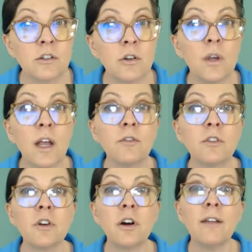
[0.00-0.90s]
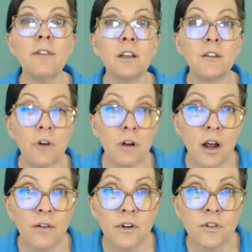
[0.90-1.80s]
So we have to start having different
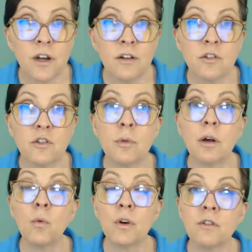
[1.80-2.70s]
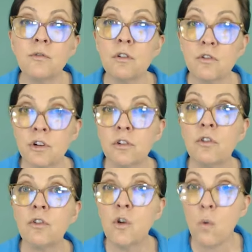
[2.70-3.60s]
conversations about which of your
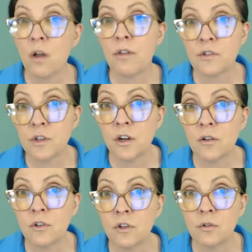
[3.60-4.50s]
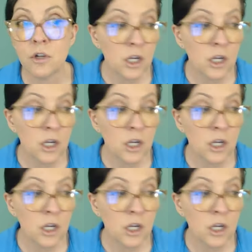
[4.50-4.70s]
children do you want this to go to?